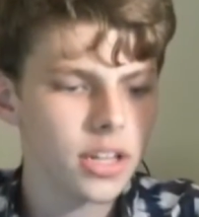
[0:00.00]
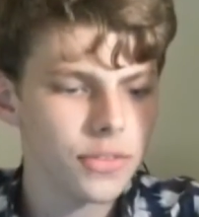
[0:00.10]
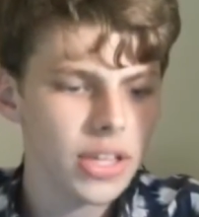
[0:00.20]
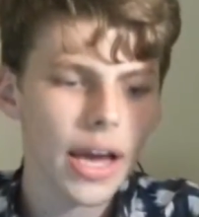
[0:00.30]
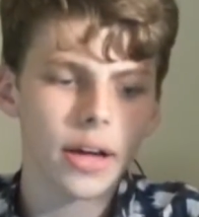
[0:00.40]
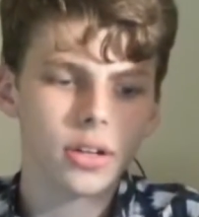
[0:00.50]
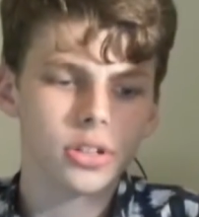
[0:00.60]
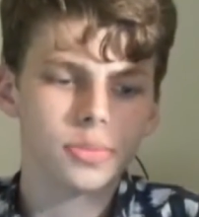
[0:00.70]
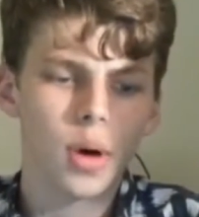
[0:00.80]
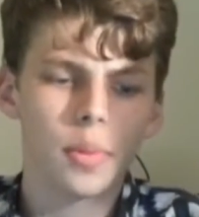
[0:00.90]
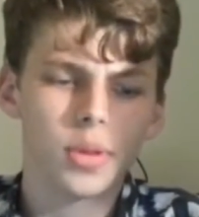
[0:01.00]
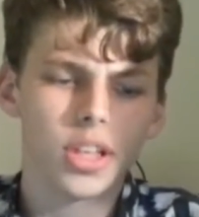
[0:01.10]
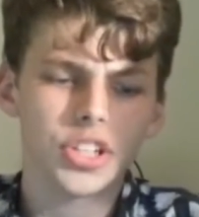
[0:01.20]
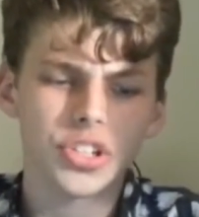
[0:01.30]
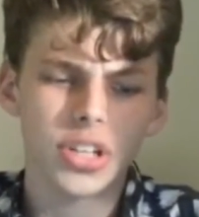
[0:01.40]
of the adult
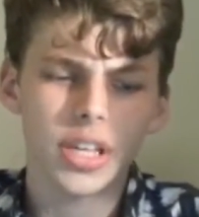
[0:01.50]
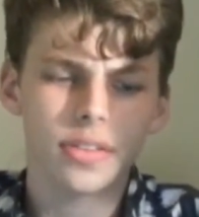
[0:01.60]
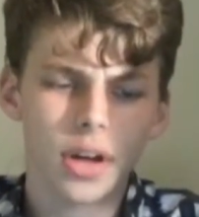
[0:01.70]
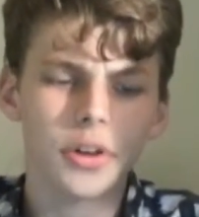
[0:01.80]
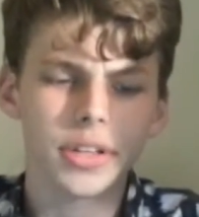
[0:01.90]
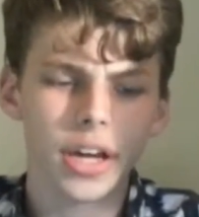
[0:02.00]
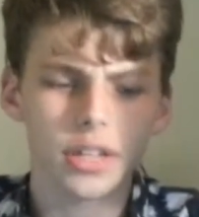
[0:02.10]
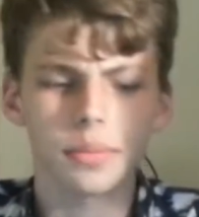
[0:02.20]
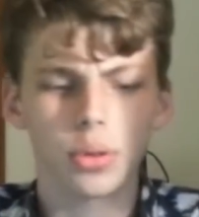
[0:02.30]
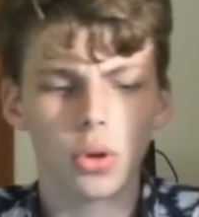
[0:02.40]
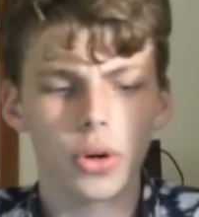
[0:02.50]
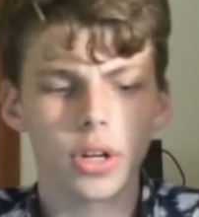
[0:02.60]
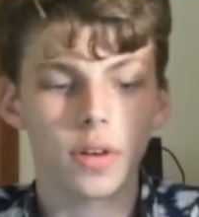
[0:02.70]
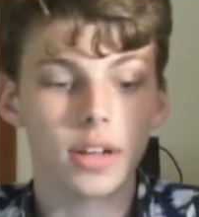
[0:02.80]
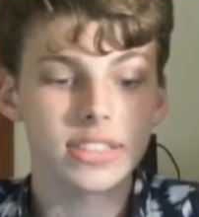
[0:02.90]
population is currently unemployed.
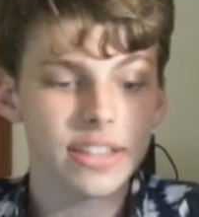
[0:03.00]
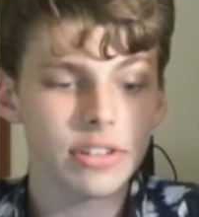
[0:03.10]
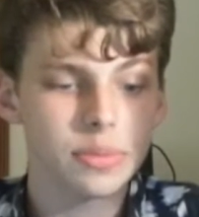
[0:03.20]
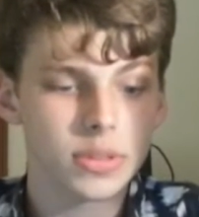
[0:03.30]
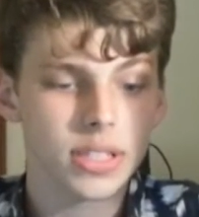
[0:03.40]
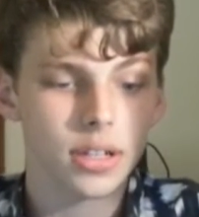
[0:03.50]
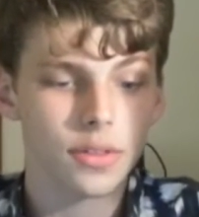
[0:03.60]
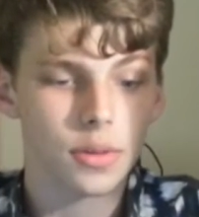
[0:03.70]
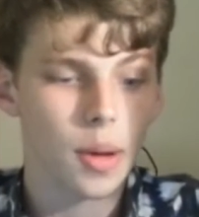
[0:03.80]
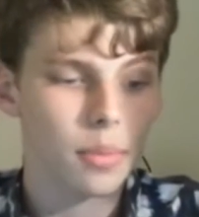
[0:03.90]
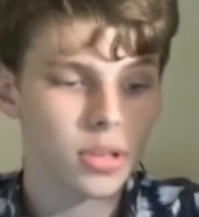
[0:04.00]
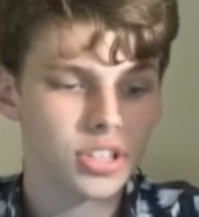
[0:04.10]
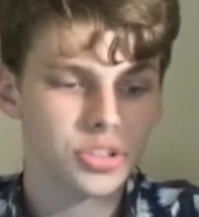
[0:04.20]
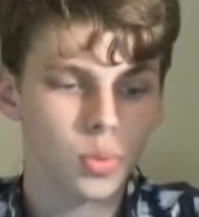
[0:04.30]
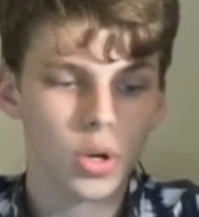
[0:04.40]
Around 70% of the
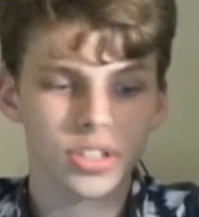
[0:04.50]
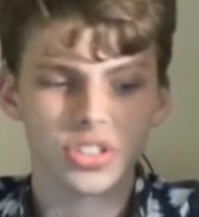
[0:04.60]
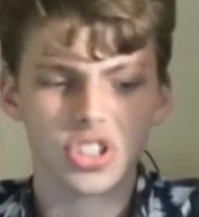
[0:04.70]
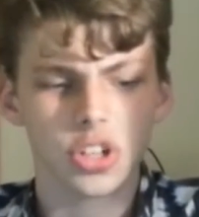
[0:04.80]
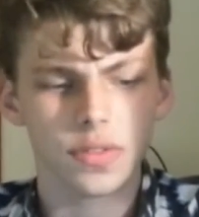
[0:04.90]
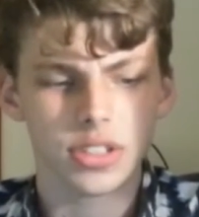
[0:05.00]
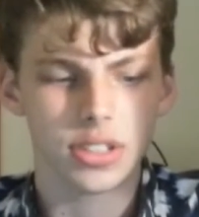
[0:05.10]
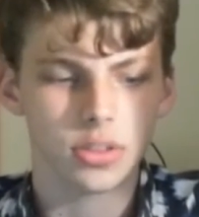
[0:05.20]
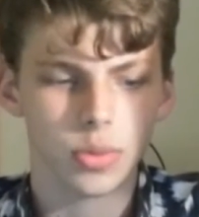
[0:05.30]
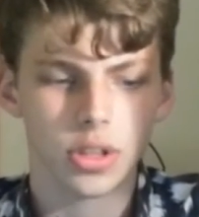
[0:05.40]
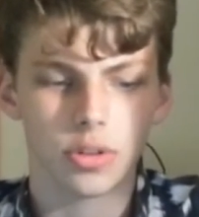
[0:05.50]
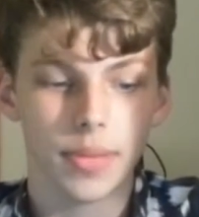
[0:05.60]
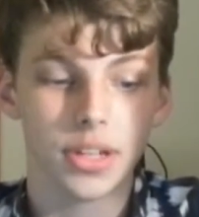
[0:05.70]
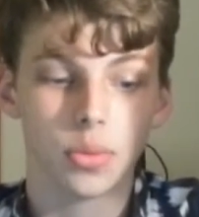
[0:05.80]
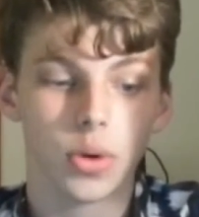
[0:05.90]
population works in services, with the
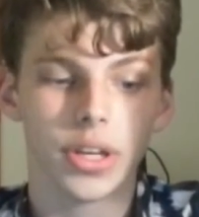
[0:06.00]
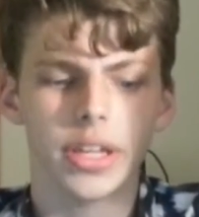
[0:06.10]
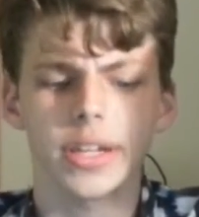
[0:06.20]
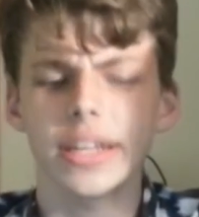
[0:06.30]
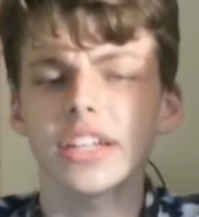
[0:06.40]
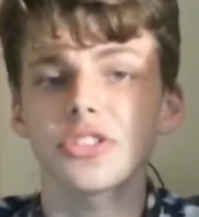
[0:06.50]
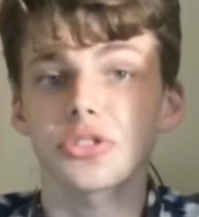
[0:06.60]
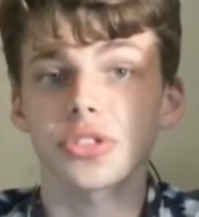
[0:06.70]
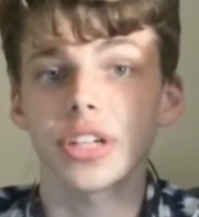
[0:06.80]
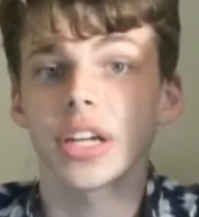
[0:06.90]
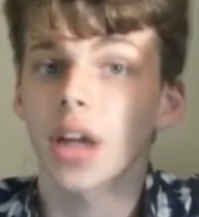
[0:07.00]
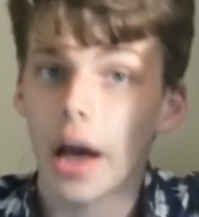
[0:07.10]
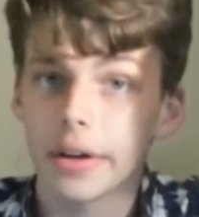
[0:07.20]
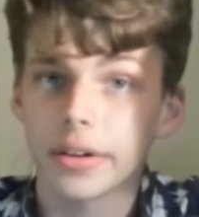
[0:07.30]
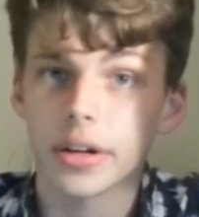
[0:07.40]
remainder working in industry and
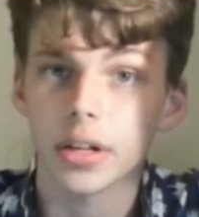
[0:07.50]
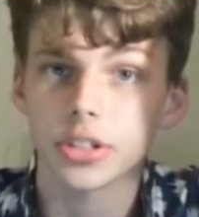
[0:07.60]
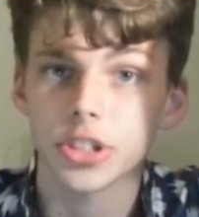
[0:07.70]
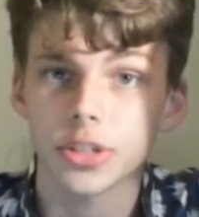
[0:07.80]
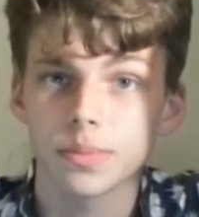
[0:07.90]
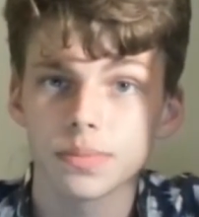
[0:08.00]
agriculture.